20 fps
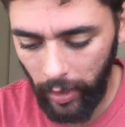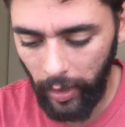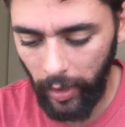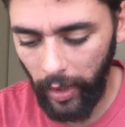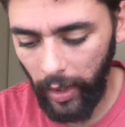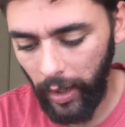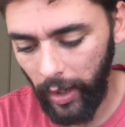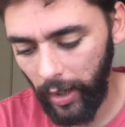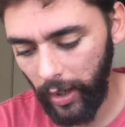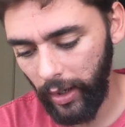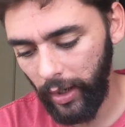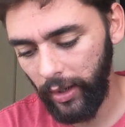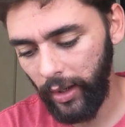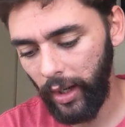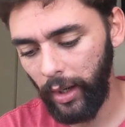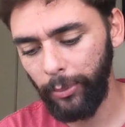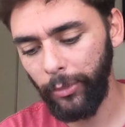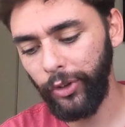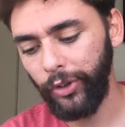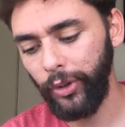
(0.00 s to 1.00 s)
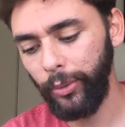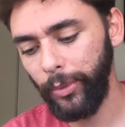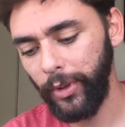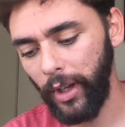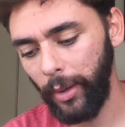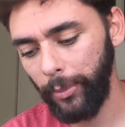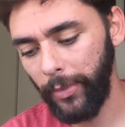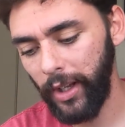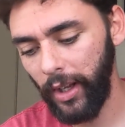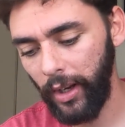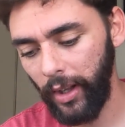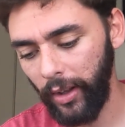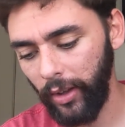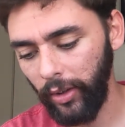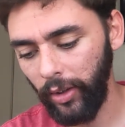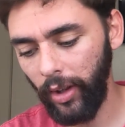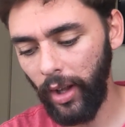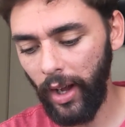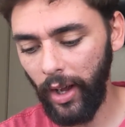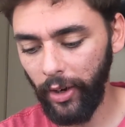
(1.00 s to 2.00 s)
And I'm assuming I'm getting a
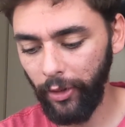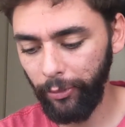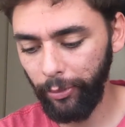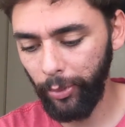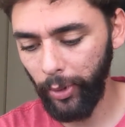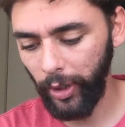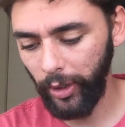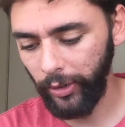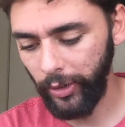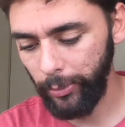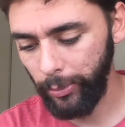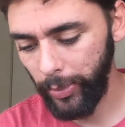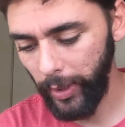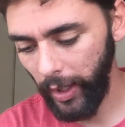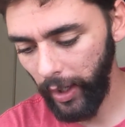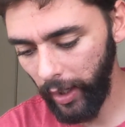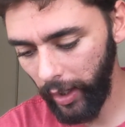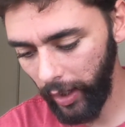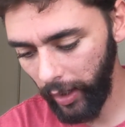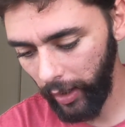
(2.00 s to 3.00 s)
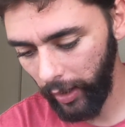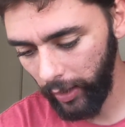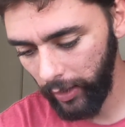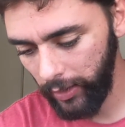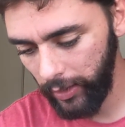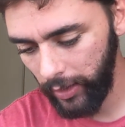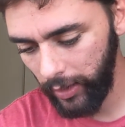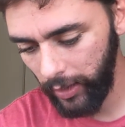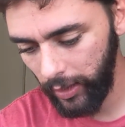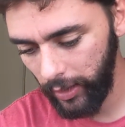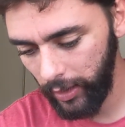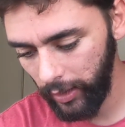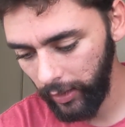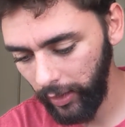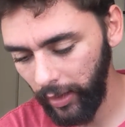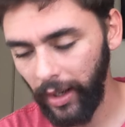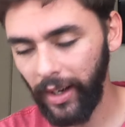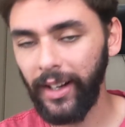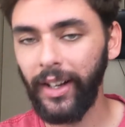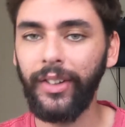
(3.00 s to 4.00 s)
lot of prickly pear.
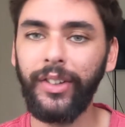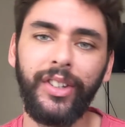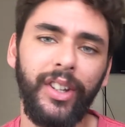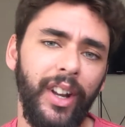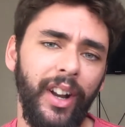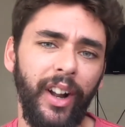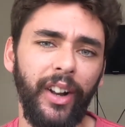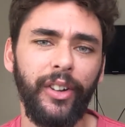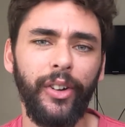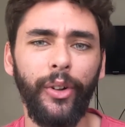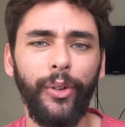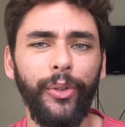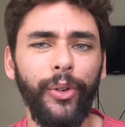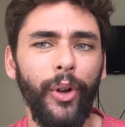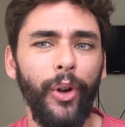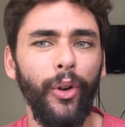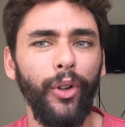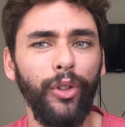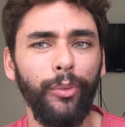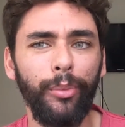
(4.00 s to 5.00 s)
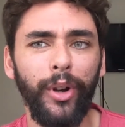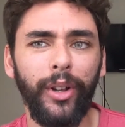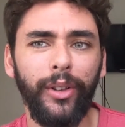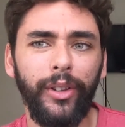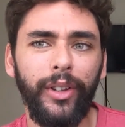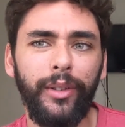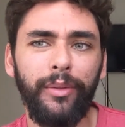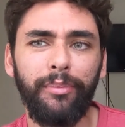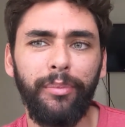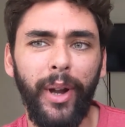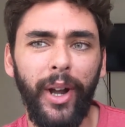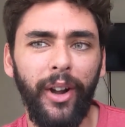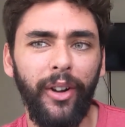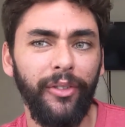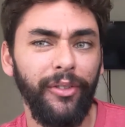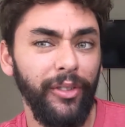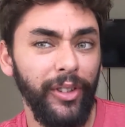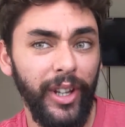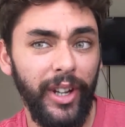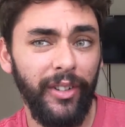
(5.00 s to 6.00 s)
Like I said, I don't know the prickly pear
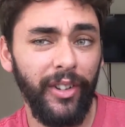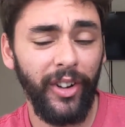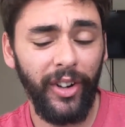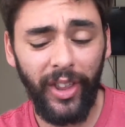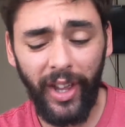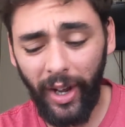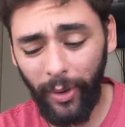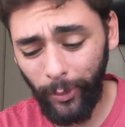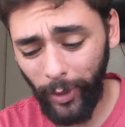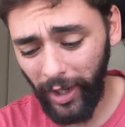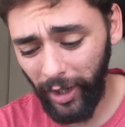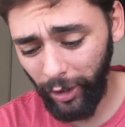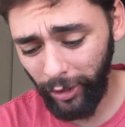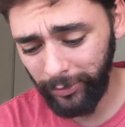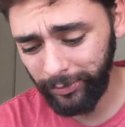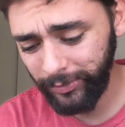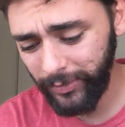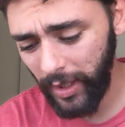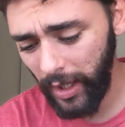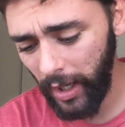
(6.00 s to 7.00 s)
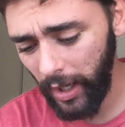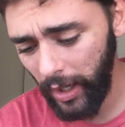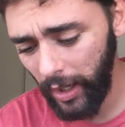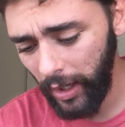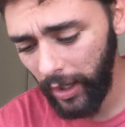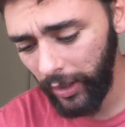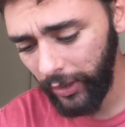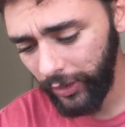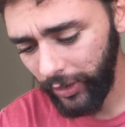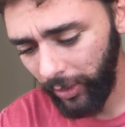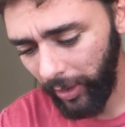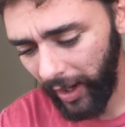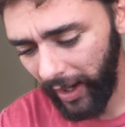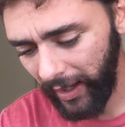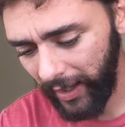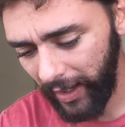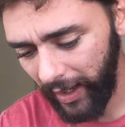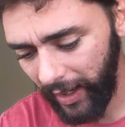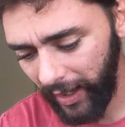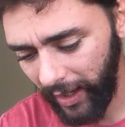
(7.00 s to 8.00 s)
flavor that well, so I
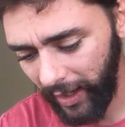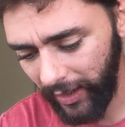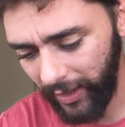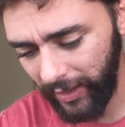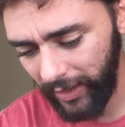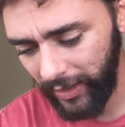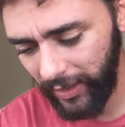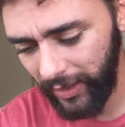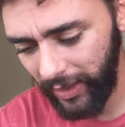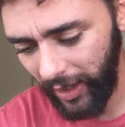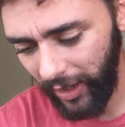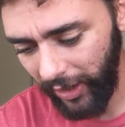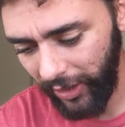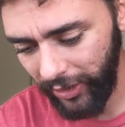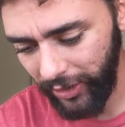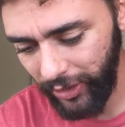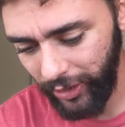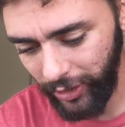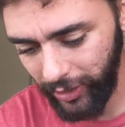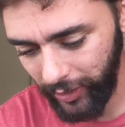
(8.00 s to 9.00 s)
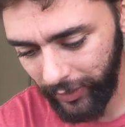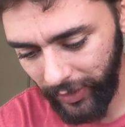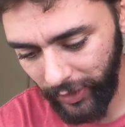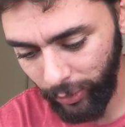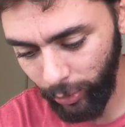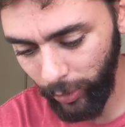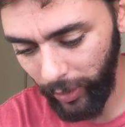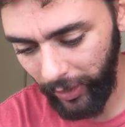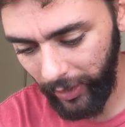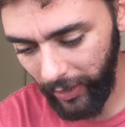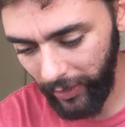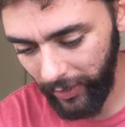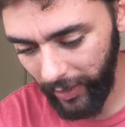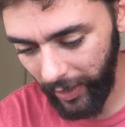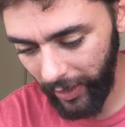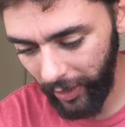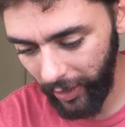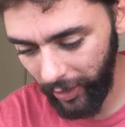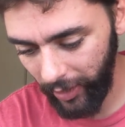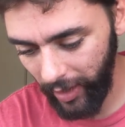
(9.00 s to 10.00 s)
can't tell you if it's really
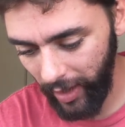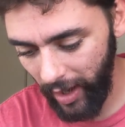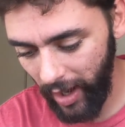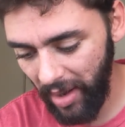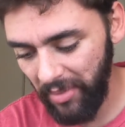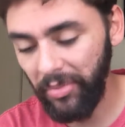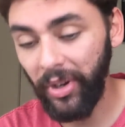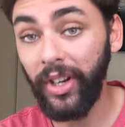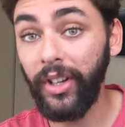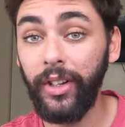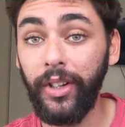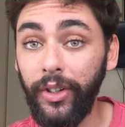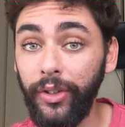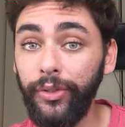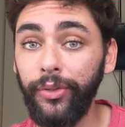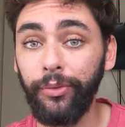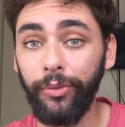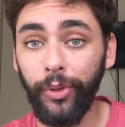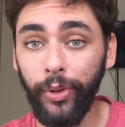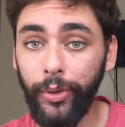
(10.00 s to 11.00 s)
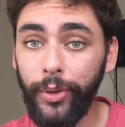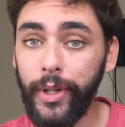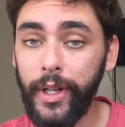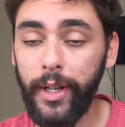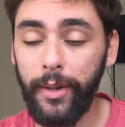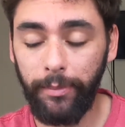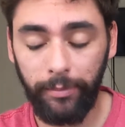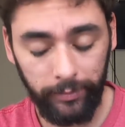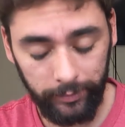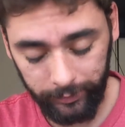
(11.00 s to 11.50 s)
there or not, but it is fruity.